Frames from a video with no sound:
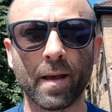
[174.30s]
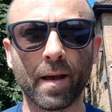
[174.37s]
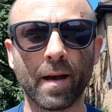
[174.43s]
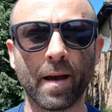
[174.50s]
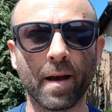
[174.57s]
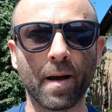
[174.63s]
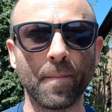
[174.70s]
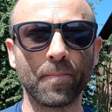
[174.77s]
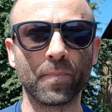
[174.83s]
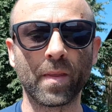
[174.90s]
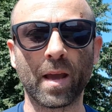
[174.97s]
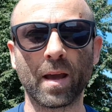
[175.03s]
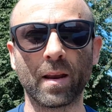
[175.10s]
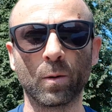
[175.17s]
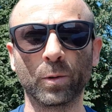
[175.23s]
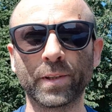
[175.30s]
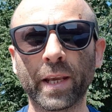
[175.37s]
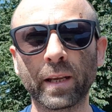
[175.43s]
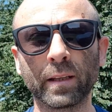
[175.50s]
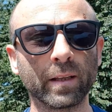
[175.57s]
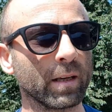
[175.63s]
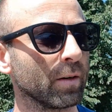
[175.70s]
and we'll
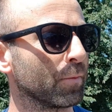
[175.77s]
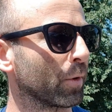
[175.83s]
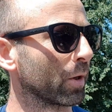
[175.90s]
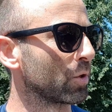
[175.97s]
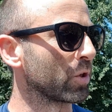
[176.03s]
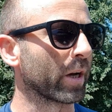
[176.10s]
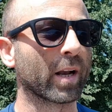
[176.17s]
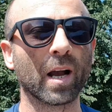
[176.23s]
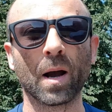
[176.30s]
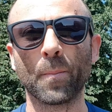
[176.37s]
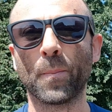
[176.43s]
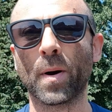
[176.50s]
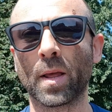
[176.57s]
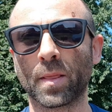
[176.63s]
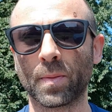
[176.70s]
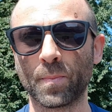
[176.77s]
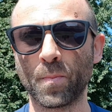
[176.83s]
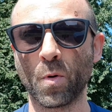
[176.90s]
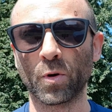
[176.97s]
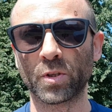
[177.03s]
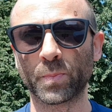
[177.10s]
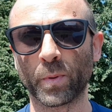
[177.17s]
take it in for a checkup, but
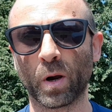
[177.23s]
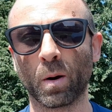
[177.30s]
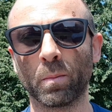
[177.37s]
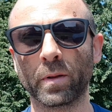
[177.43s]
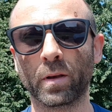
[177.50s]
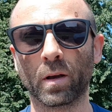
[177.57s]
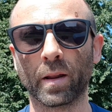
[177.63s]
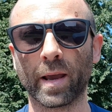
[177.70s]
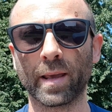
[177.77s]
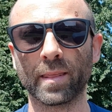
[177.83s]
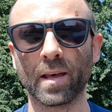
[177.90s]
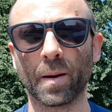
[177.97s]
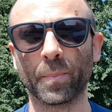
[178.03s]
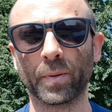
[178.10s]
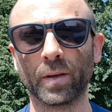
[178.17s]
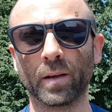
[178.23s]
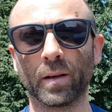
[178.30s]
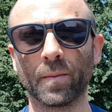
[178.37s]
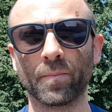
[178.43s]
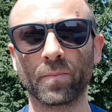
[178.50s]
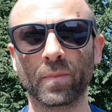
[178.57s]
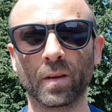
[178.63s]
most probably gonna end up in a